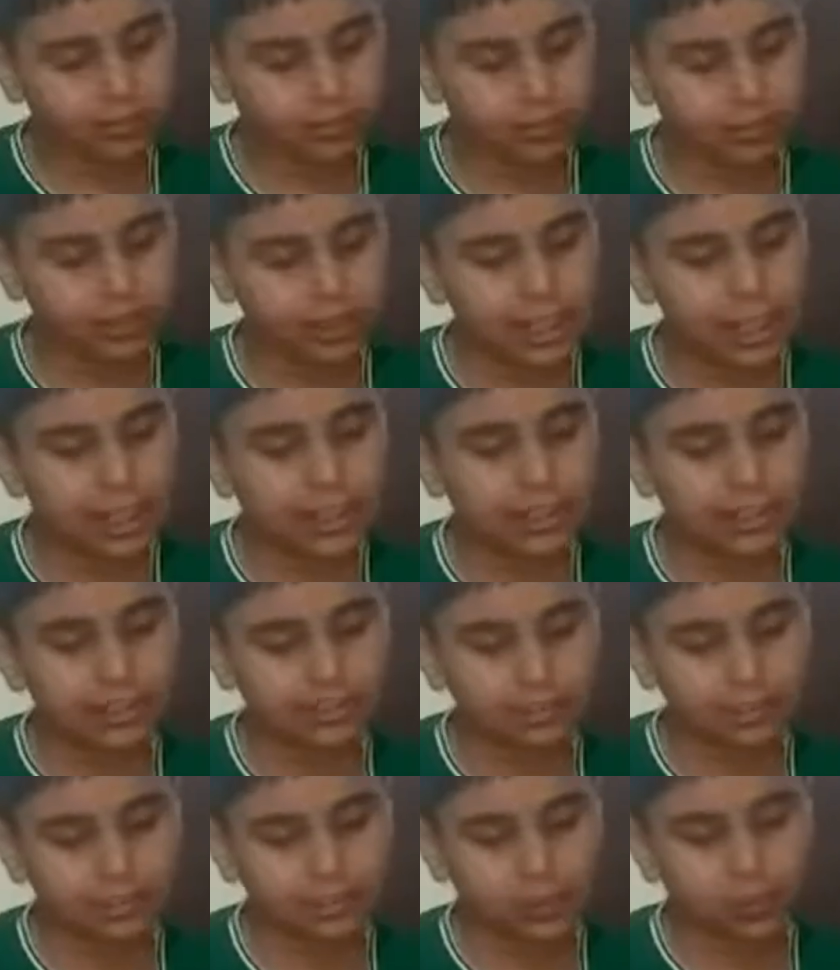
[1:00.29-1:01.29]
That
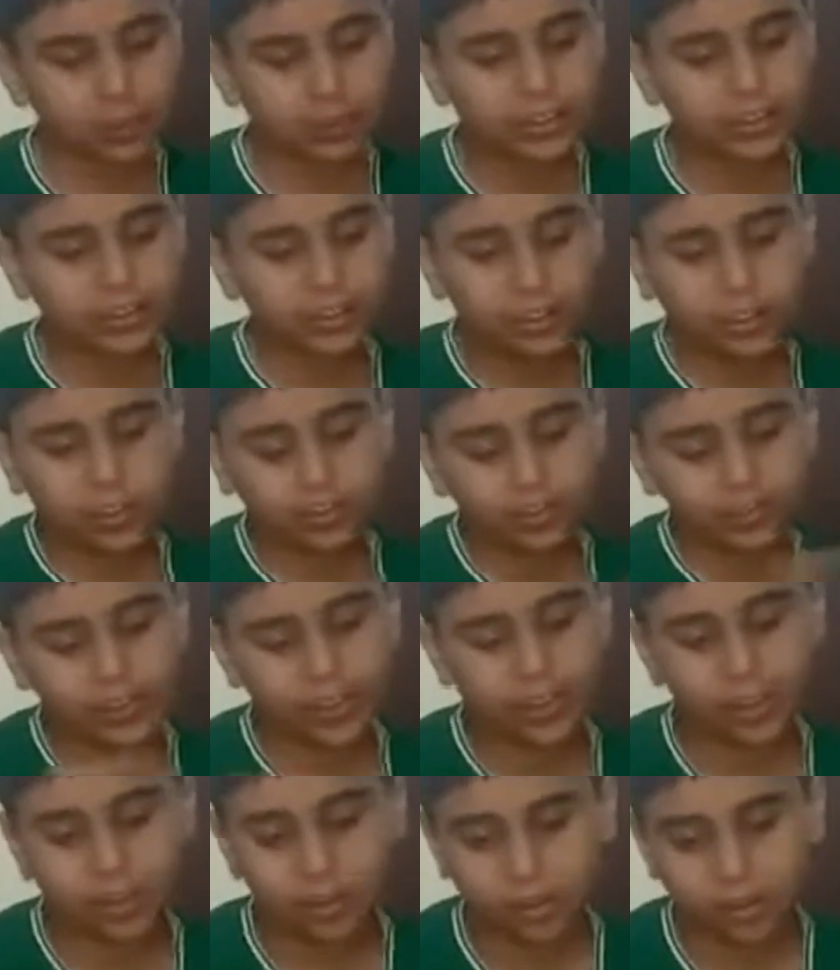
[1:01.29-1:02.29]
switched off the
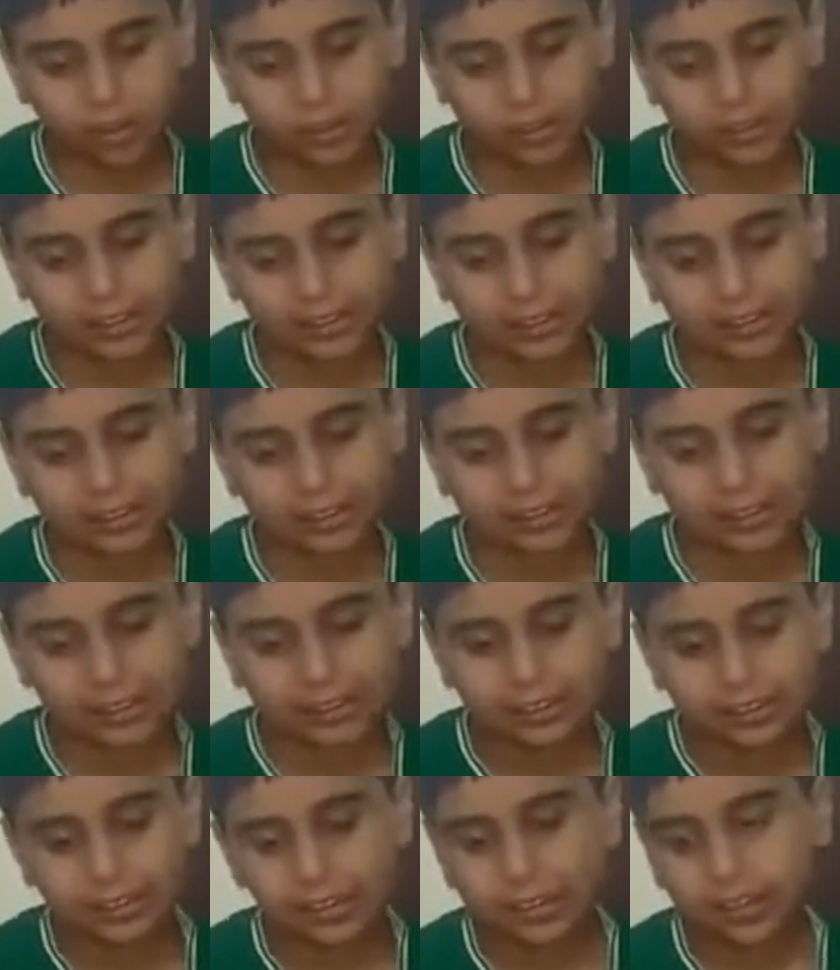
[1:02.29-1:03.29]
oxygen,
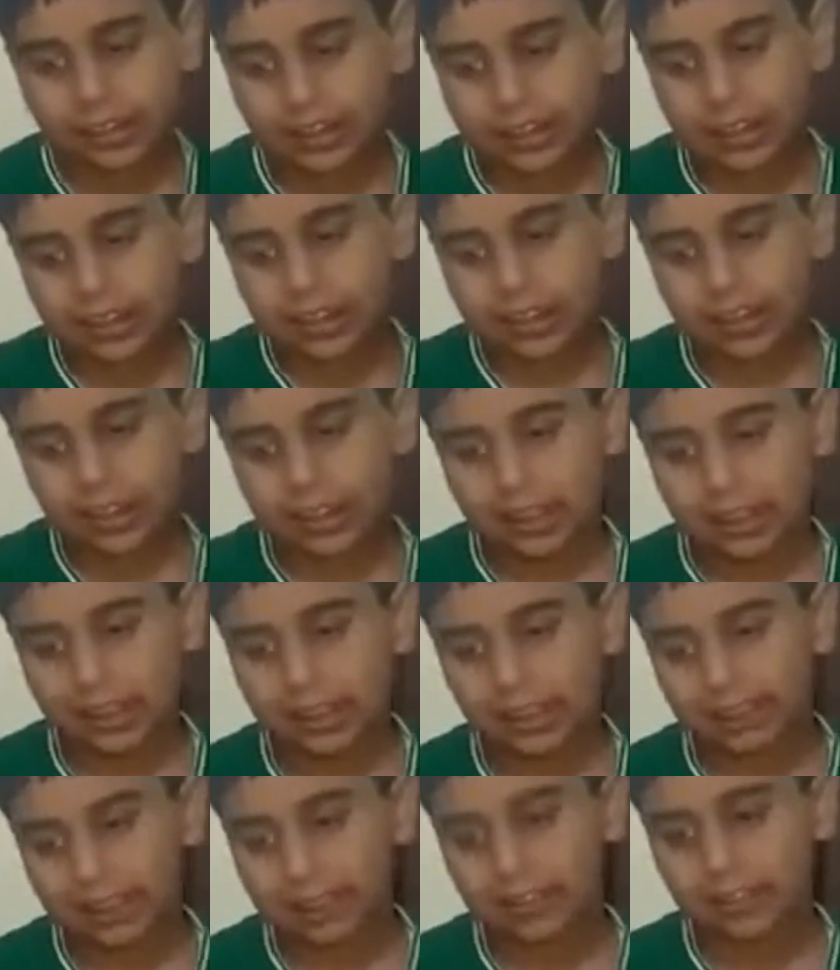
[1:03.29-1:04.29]

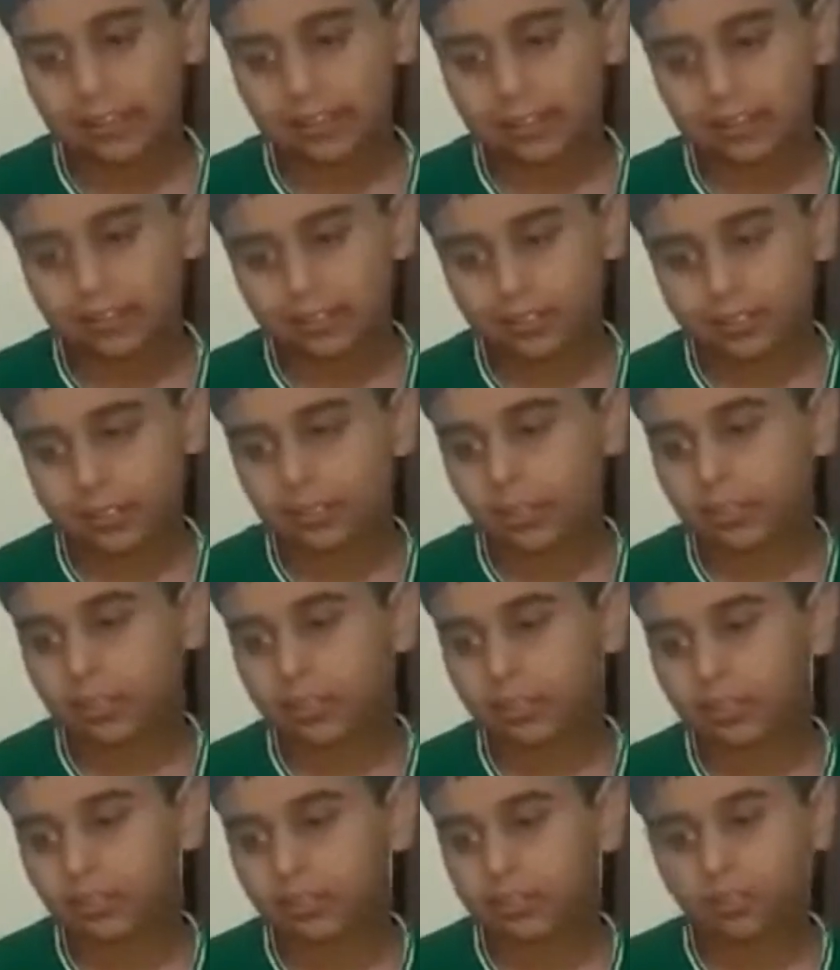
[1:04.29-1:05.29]
and
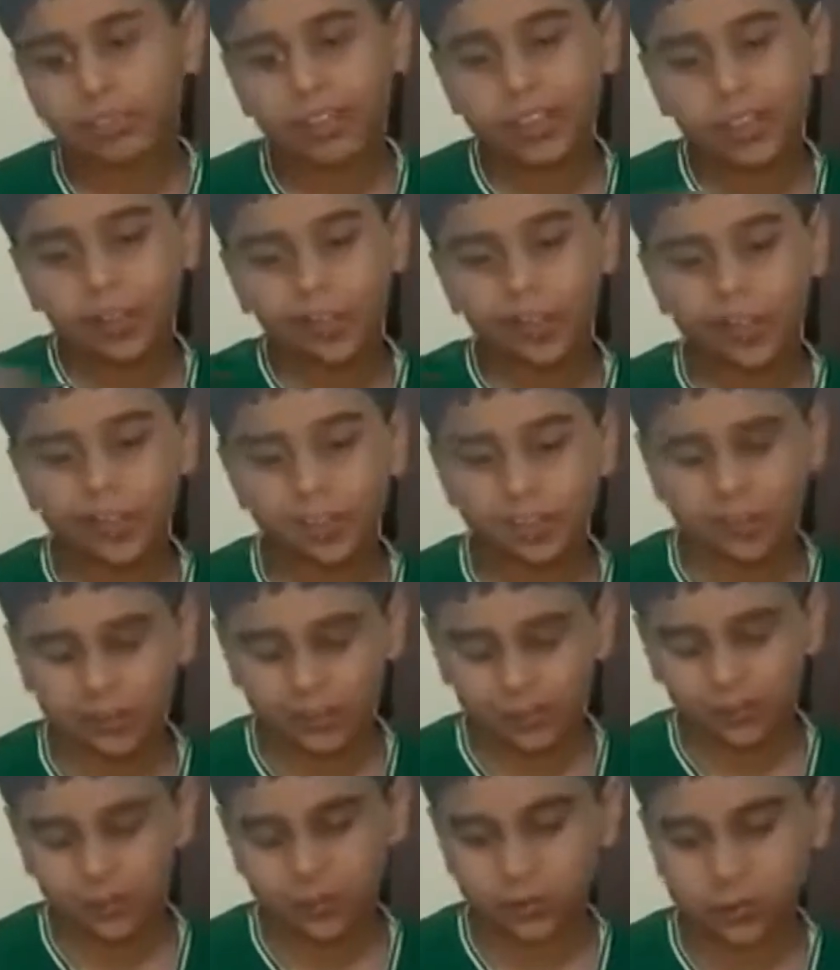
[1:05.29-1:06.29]
we all
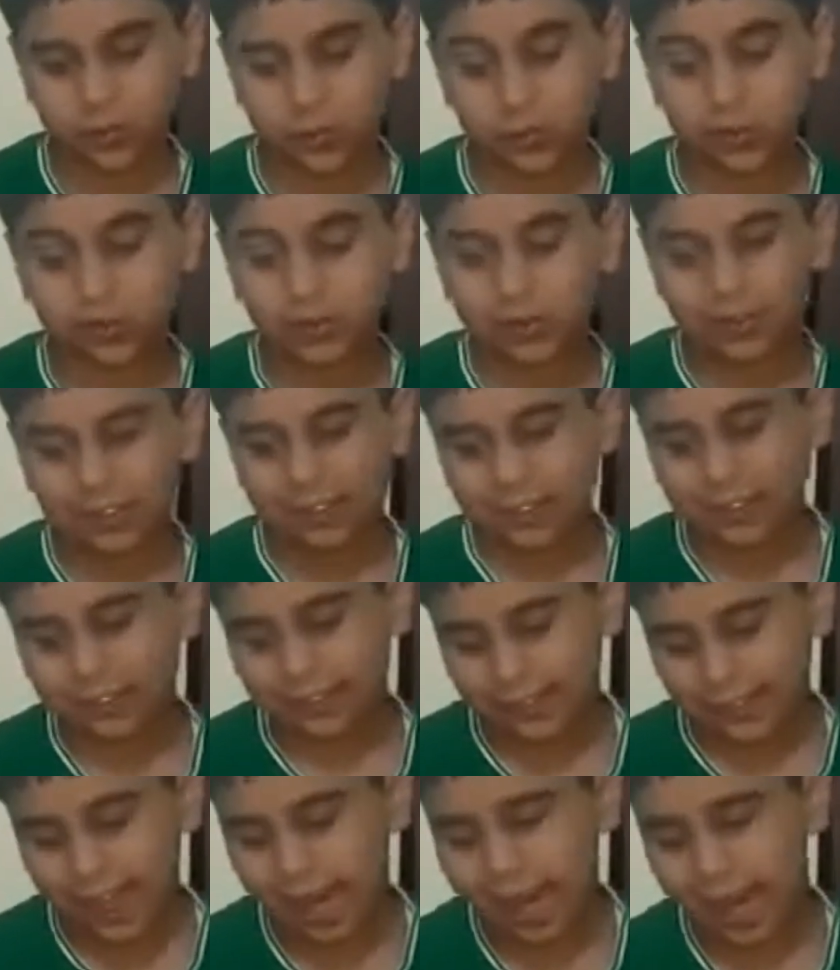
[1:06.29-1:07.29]
know
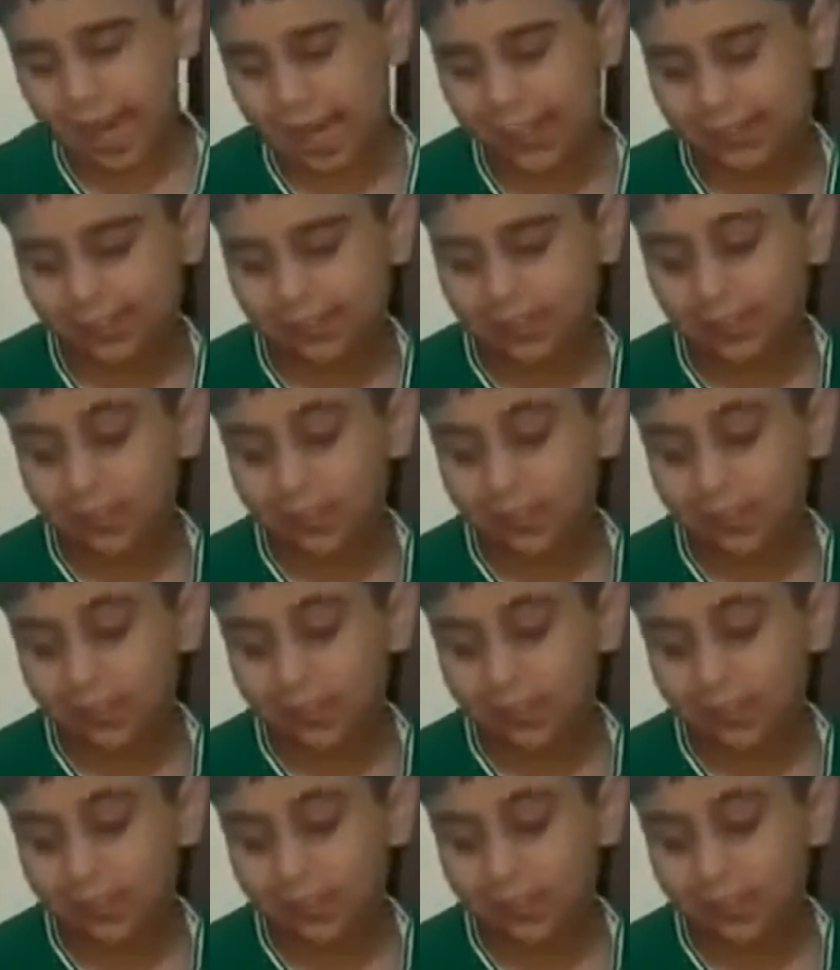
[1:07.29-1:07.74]
that